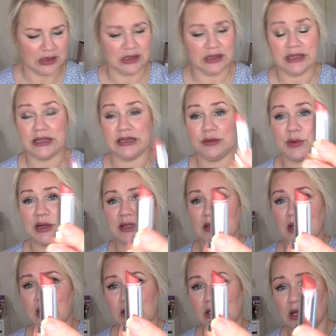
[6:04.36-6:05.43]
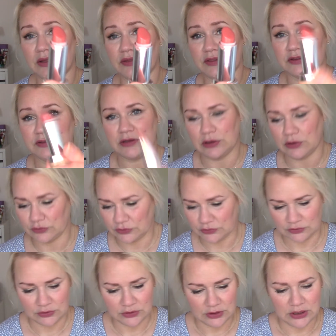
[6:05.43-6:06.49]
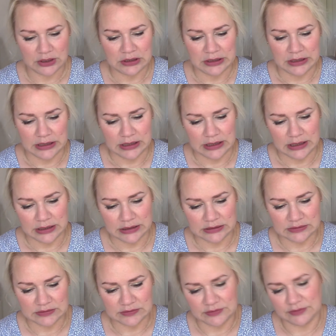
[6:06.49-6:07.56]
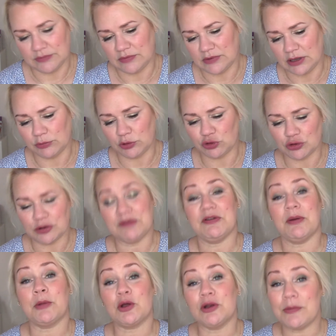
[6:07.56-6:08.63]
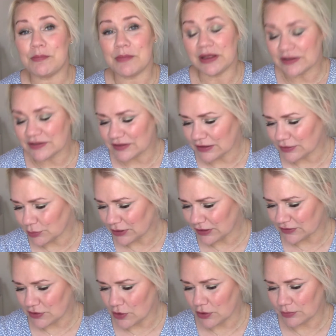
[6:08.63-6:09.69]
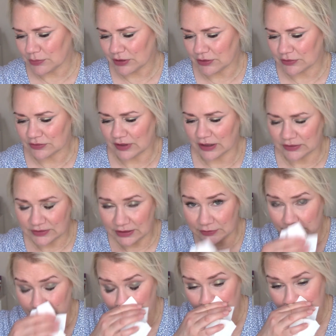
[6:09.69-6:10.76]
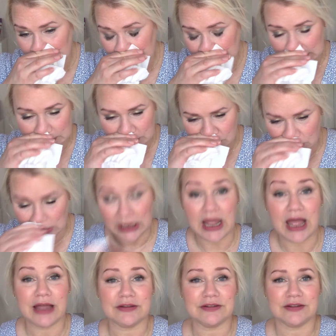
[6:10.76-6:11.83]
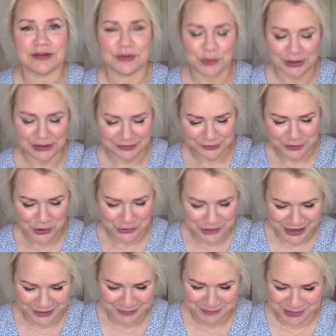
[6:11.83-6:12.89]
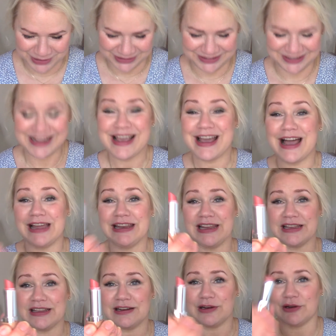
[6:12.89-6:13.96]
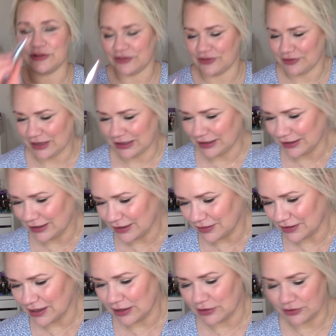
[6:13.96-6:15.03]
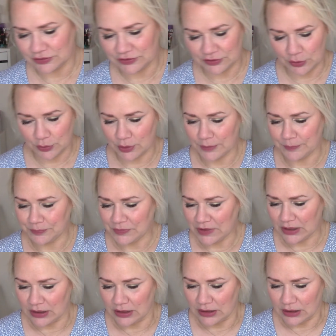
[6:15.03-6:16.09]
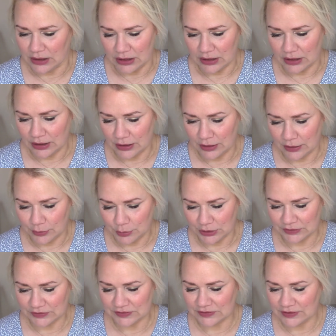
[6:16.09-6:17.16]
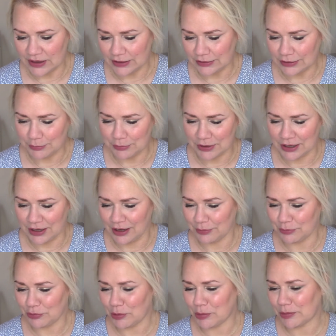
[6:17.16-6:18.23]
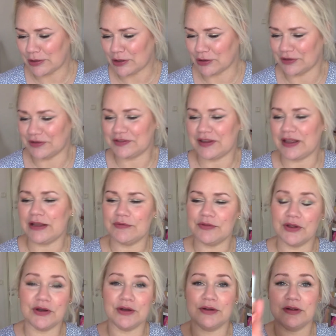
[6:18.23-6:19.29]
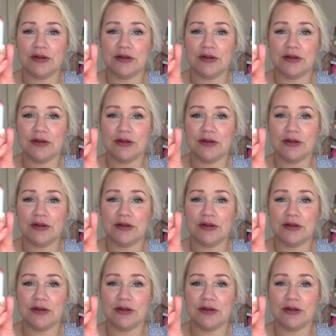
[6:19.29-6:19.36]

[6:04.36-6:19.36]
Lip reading: Anyway, I like this a lot. And I'm not sure if I'm gonna miss it when it's gone, because I tend to forget what I had when it's gone. But I like it a lot, and I like the colors. So when it's done, I'm probably gonna save the